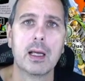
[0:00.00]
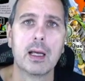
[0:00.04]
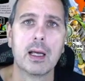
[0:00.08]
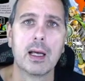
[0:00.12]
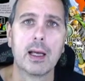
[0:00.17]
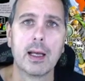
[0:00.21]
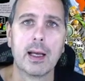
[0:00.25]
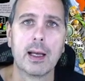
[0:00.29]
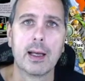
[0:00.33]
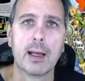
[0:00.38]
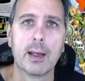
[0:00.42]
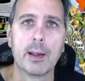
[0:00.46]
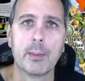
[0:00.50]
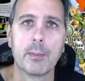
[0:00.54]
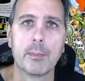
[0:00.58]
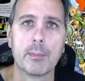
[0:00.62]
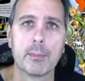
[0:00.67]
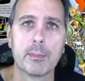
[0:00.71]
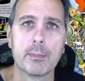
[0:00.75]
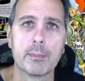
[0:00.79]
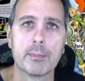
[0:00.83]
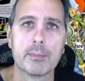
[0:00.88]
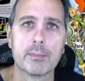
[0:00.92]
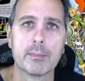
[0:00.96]
Uh,
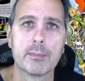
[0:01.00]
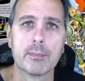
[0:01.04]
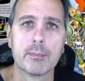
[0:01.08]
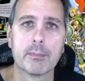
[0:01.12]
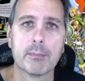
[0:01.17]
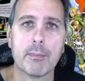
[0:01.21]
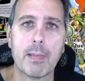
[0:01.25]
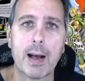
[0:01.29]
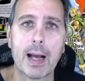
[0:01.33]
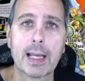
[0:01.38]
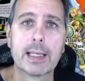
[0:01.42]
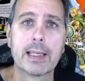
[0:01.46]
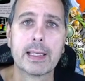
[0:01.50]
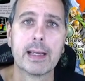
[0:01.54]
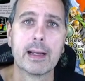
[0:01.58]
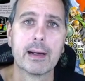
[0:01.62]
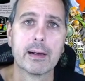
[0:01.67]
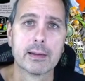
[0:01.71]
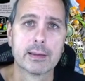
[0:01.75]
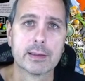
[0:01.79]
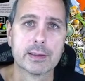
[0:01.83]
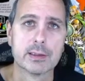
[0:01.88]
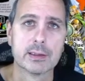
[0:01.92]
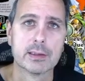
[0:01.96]
my
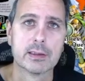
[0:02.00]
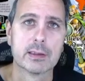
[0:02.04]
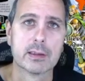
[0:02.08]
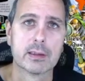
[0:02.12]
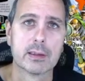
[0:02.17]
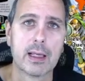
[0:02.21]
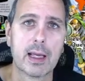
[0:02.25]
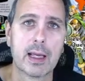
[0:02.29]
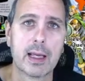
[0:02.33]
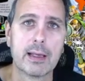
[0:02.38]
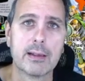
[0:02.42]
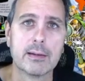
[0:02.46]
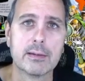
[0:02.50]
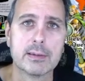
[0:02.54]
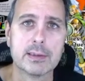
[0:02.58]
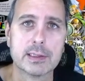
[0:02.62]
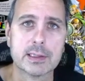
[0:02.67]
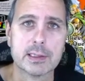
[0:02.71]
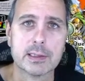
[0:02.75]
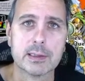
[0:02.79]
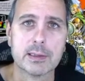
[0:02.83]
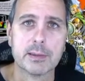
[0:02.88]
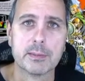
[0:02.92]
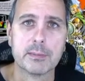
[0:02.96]
character, Kale, is
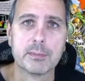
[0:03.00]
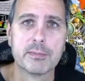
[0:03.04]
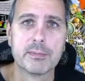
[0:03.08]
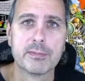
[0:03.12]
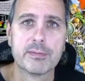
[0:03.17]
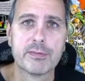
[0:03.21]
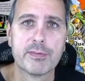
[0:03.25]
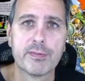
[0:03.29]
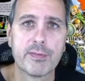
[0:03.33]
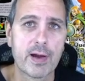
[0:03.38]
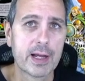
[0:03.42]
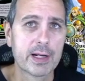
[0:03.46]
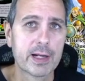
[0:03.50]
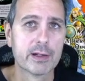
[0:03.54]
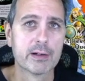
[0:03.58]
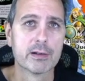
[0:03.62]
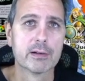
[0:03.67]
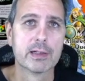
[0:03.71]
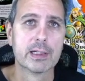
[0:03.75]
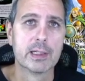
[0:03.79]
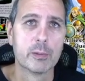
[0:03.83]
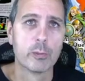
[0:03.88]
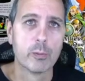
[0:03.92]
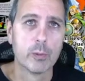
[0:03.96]
the
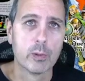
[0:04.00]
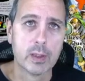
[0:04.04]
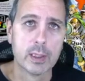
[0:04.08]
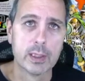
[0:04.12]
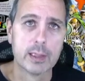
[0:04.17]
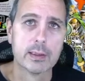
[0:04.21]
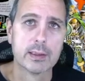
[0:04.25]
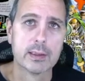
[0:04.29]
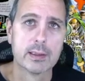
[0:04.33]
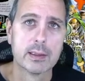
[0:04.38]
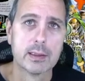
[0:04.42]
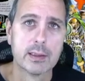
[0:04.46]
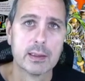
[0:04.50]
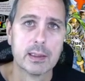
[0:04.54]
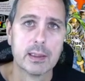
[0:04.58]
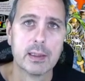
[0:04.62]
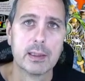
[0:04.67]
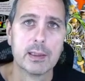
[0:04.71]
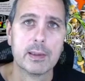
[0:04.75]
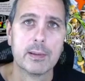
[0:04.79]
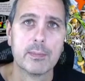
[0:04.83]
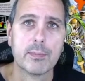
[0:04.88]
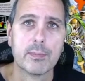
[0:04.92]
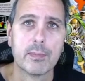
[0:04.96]
fightery one,
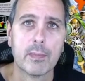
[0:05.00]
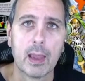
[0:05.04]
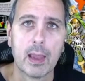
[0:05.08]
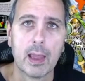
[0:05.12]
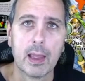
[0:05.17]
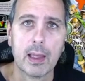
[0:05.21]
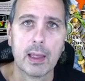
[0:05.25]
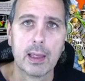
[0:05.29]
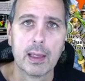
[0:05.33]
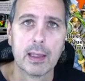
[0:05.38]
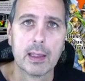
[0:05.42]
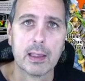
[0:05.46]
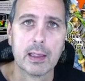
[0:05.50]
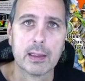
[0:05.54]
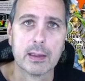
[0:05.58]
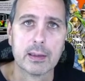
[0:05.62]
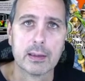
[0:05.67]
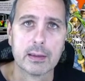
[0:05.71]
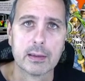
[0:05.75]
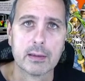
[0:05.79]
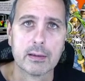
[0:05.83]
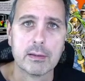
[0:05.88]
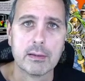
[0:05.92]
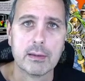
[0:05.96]
and
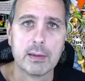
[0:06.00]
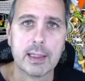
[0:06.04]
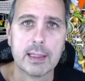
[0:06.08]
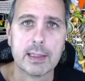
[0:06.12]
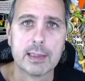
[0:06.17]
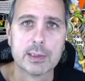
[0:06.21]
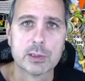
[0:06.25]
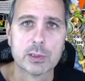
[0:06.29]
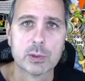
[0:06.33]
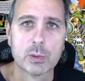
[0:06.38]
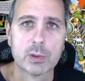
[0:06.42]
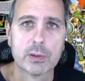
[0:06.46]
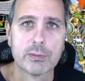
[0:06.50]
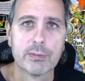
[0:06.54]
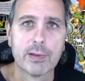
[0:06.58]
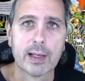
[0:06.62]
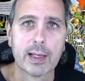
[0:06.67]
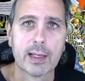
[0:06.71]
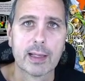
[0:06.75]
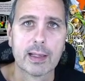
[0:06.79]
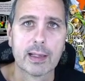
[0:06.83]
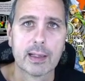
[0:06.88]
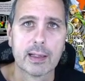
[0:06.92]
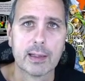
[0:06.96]
Glenn is sort of
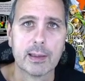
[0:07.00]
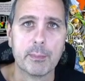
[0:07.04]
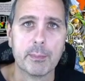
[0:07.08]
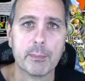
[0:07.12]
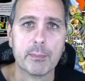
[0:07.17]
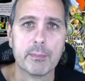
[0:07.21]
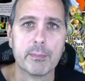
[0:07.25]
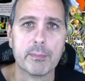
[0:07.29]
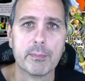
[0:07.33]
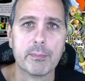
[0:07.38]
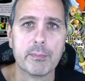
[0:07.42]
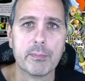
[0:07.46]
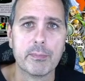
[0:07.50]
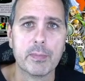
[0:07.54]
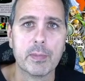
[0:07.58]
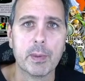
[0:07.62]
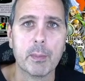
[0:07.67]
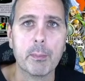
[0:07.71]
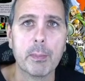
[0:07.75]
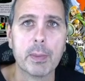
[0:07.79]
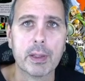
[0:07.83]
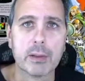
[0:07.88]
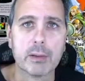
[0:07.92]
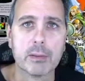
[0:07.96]
like the
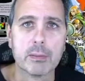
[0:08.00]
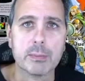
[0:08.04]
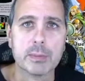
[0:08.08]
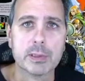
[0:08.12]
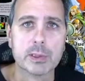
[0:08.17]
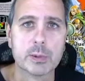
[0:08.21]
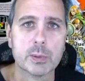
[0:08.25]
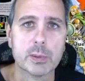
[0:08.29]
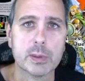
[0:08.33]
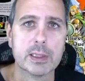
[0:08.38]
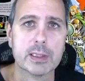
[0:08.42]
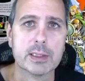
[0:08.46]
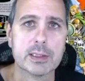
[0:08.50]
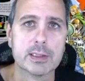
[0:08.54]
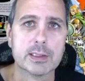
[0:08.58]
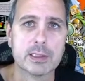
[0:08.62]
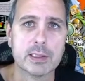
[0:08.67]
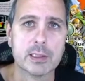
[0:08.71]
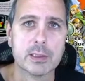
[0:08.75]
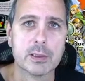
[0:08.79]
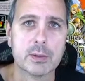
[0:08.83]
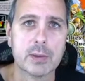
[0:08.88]
middle between the two.